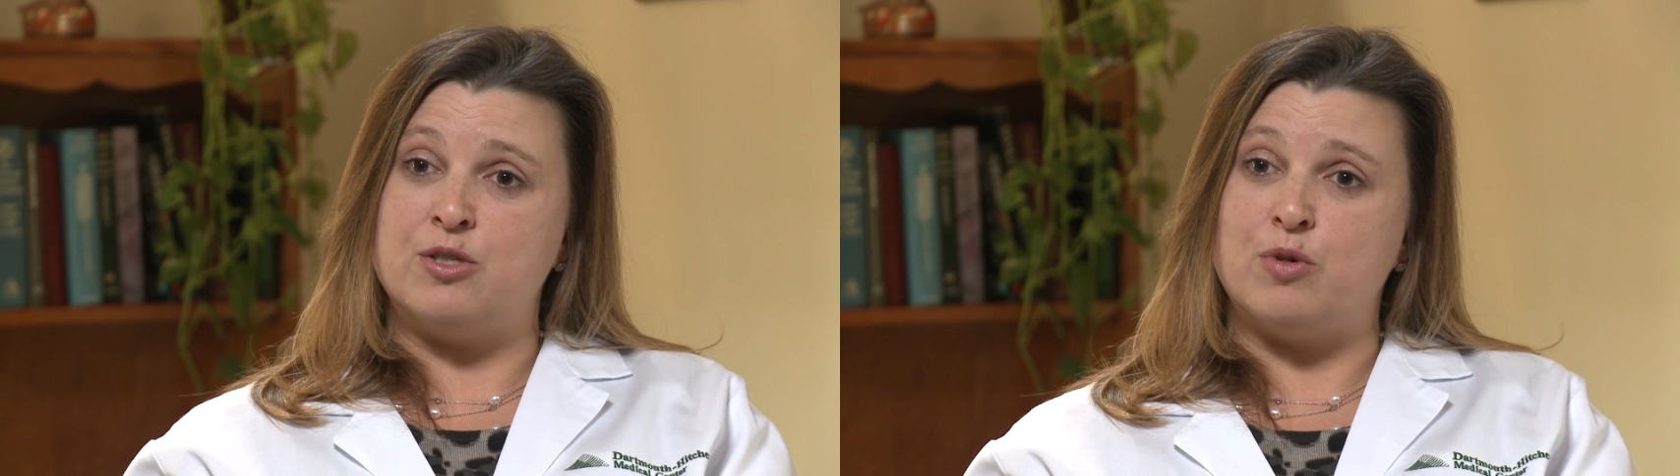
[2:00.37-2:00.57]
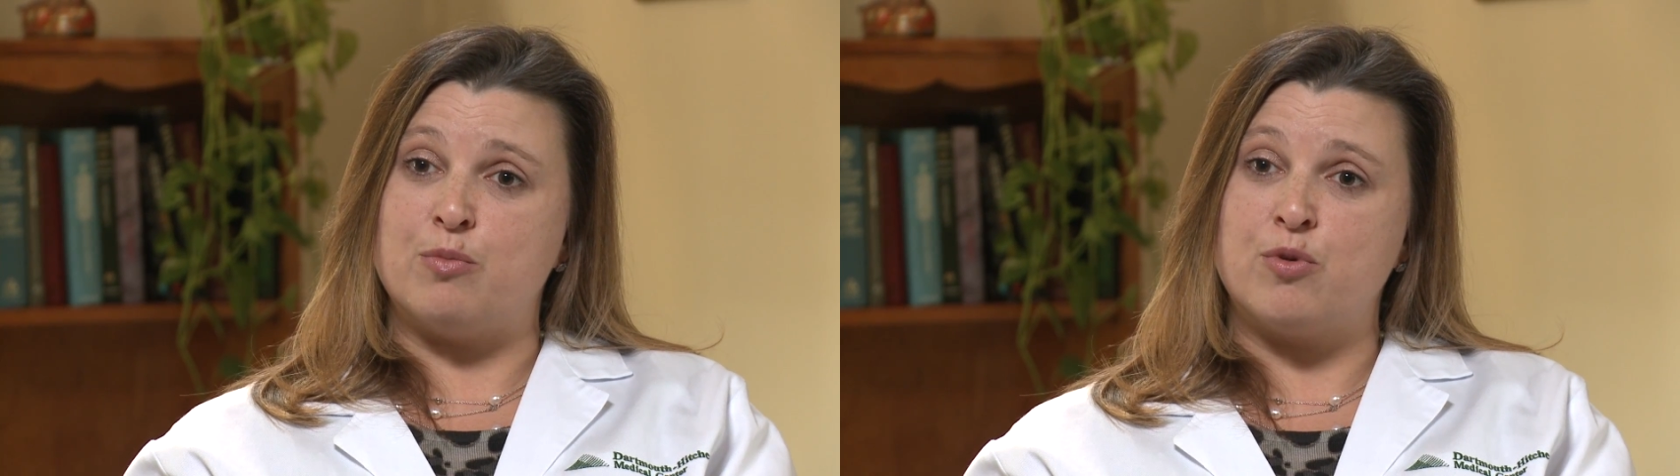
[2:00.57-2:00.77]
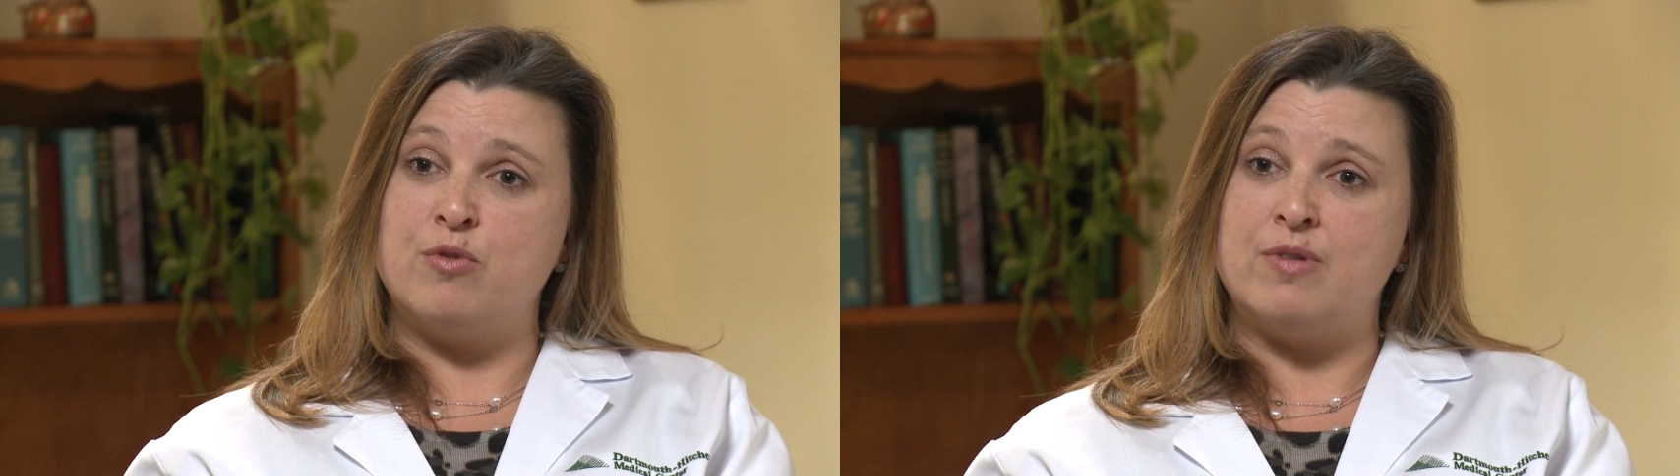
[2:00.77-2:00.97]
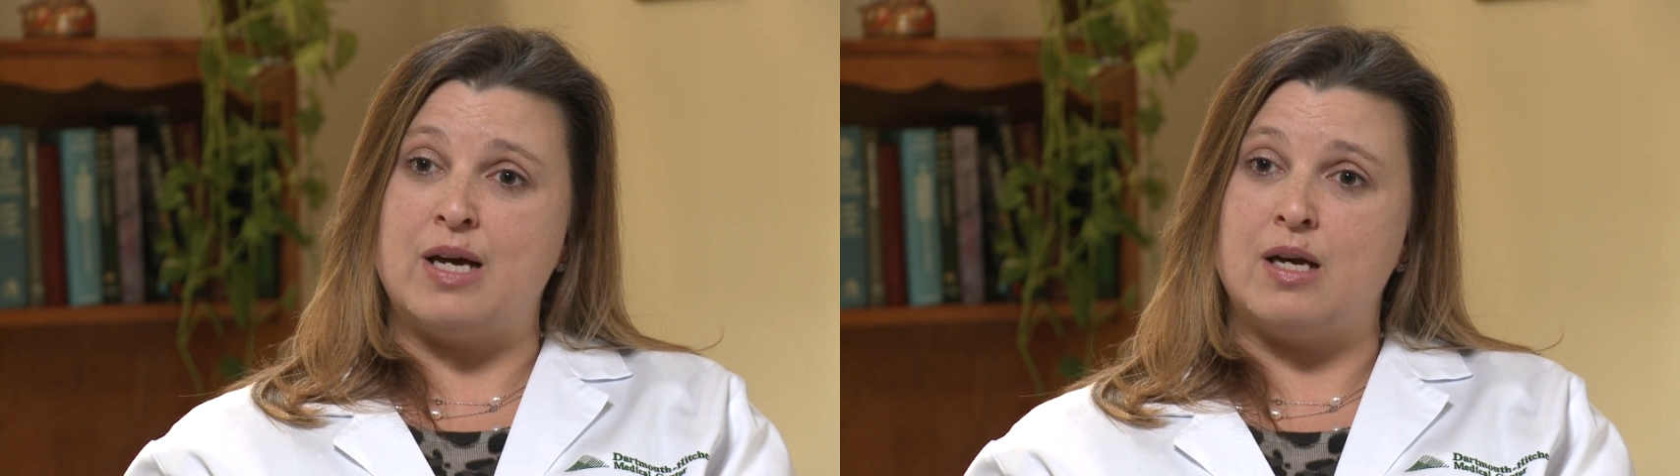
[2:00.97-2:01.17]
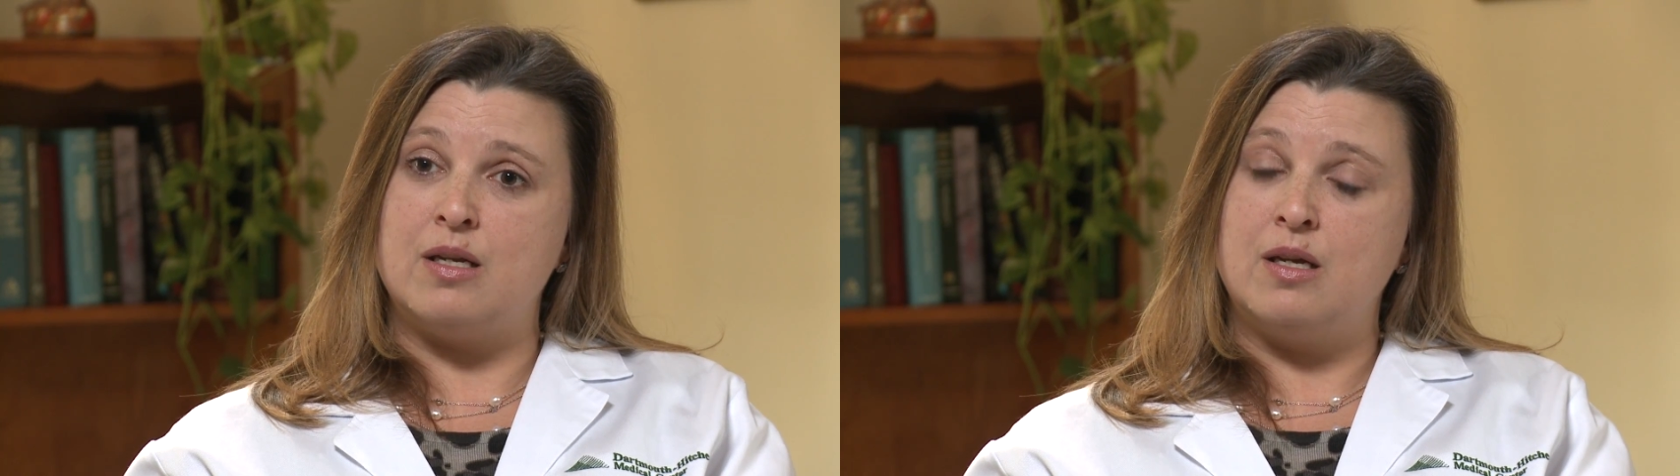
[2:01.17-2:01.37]
to improve
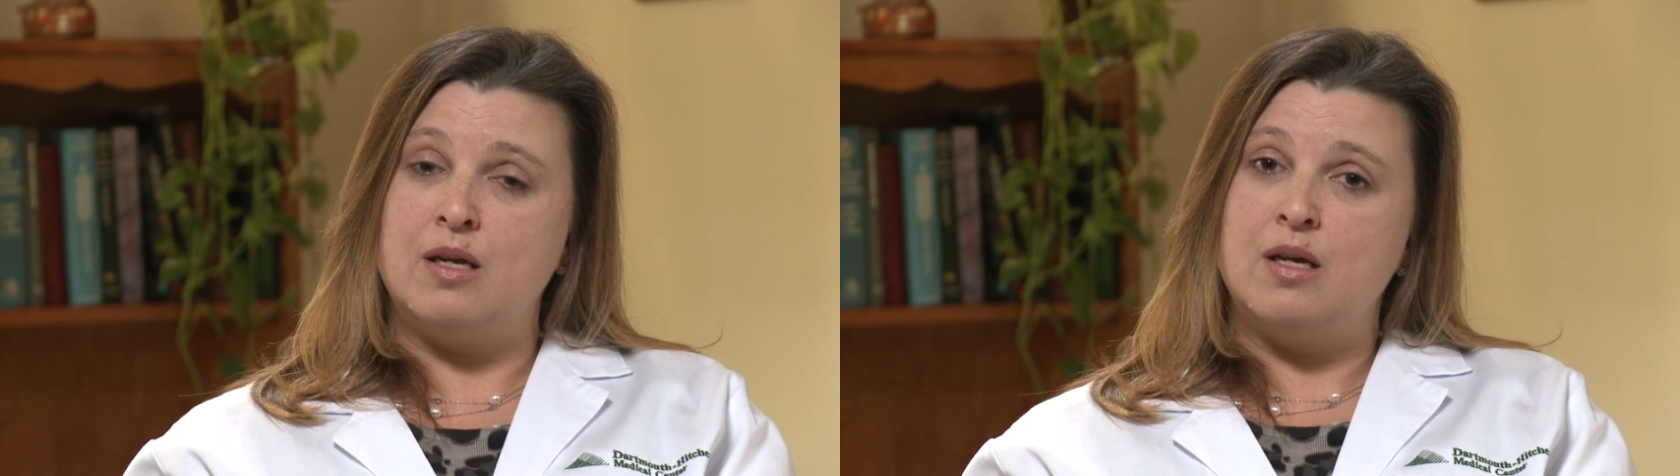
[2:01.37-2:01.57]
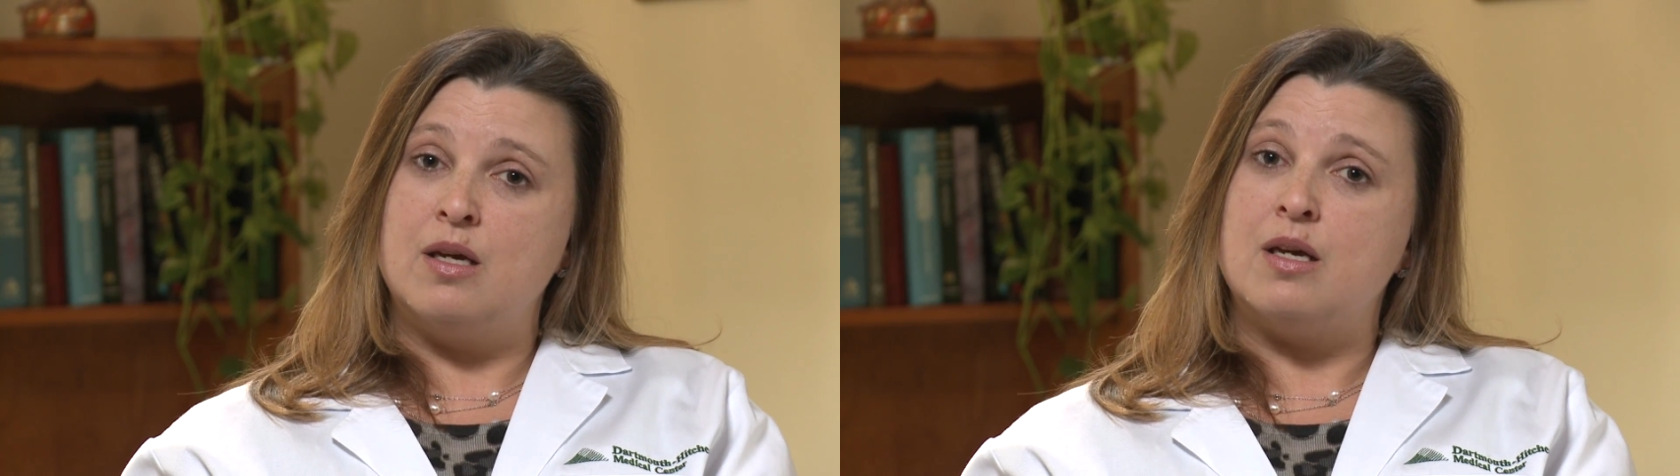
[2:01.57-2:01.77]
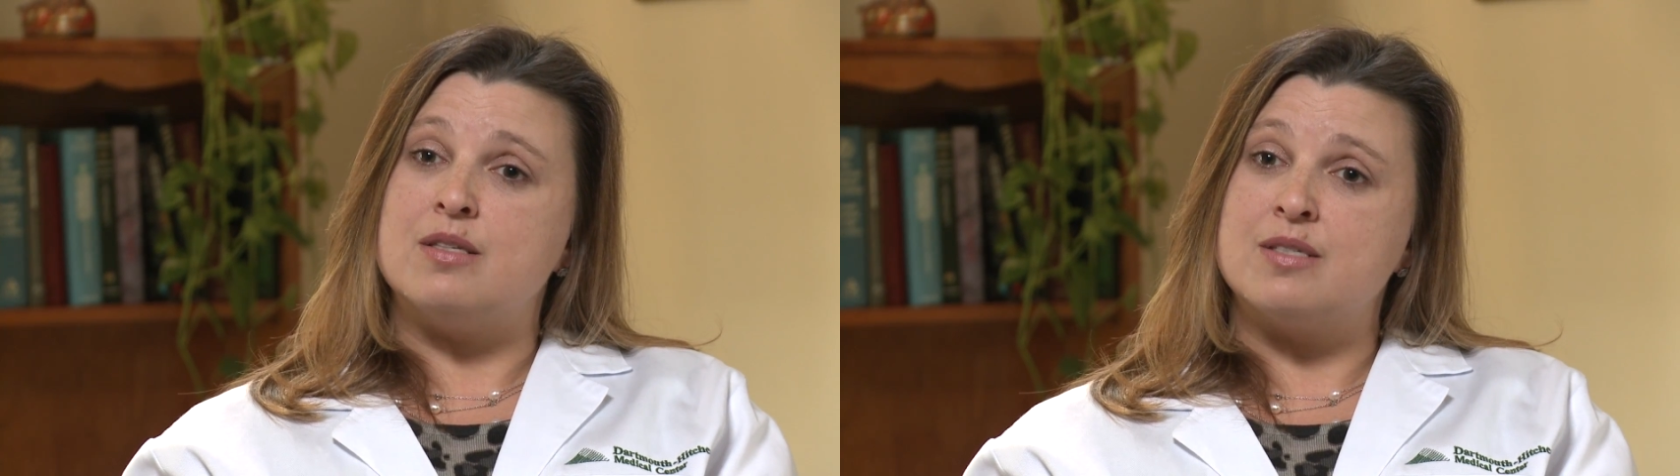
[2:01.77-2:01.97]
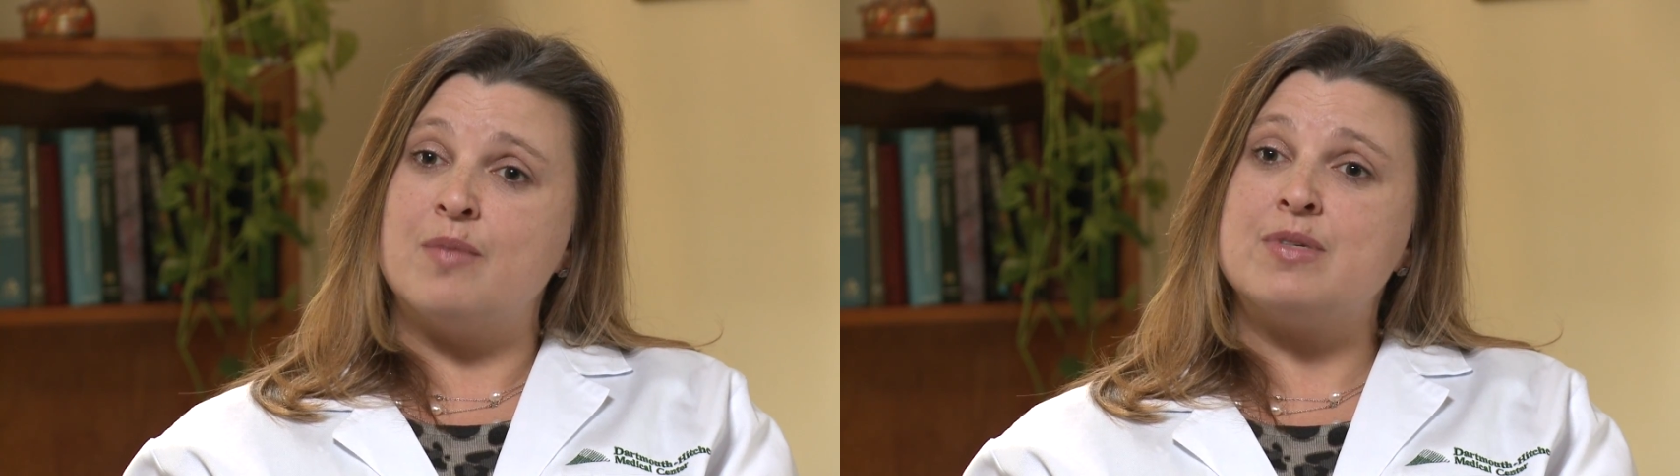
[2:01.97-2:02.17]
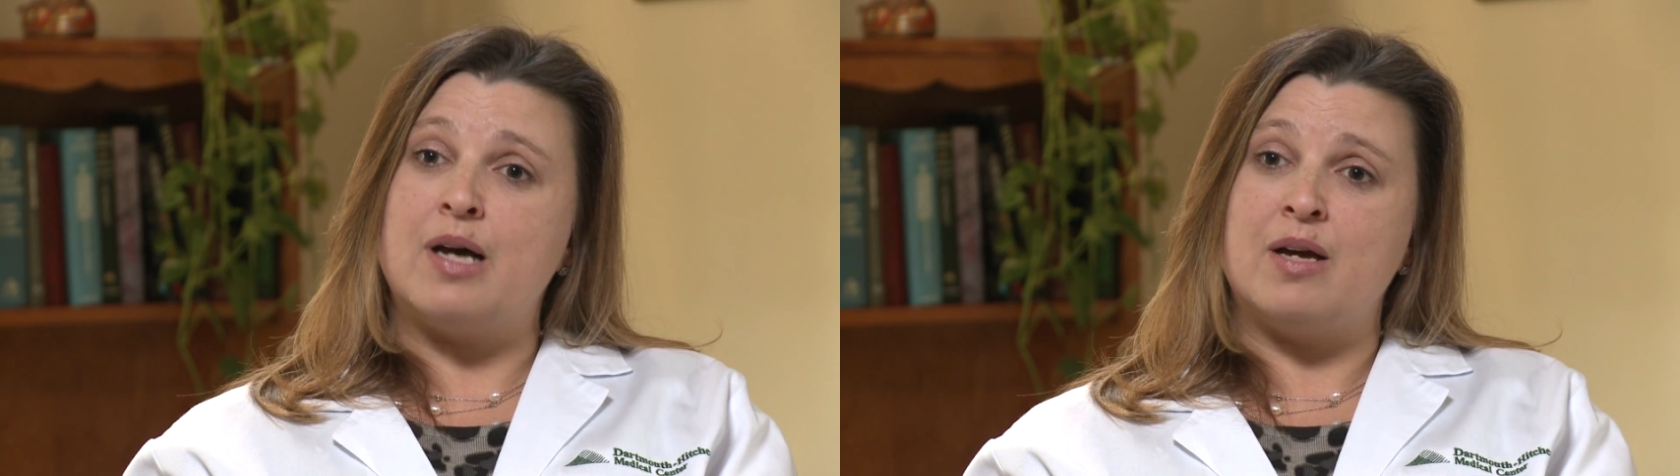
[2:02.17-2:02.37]
that. And
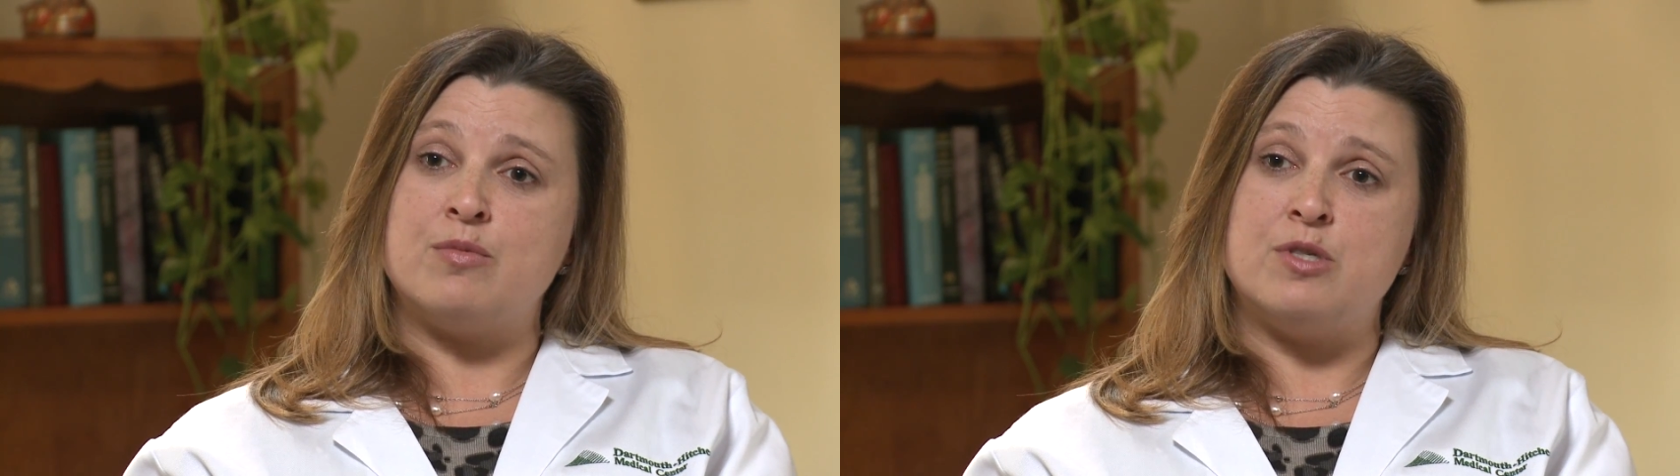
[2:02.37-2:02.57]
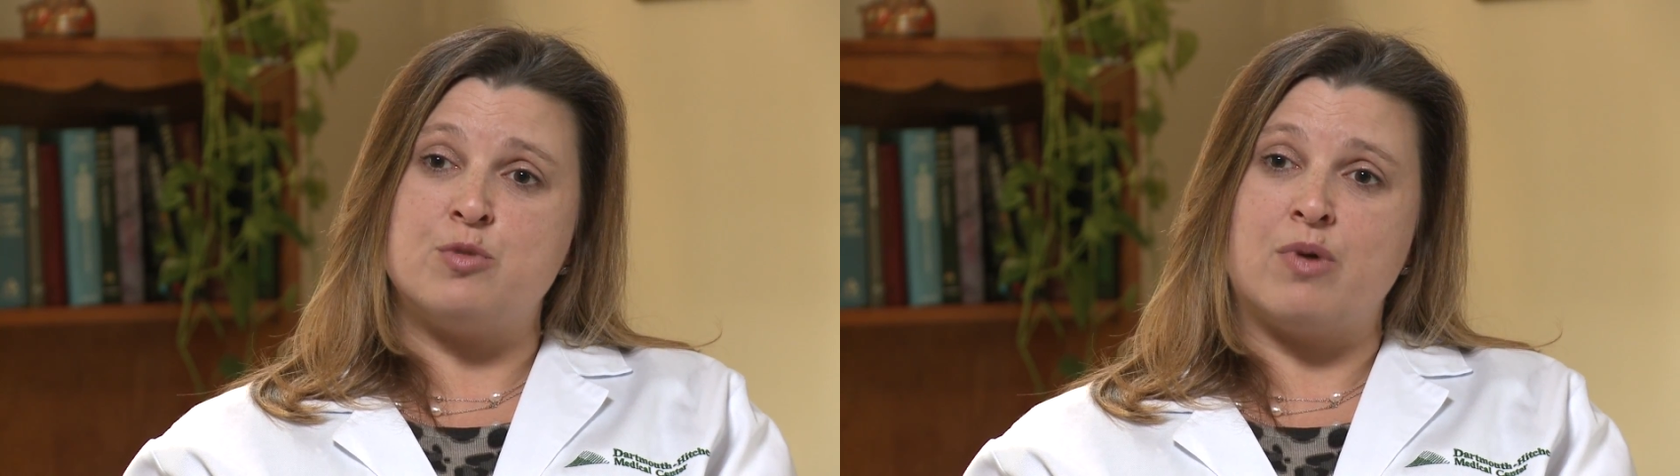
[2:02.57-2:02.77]
sometimes these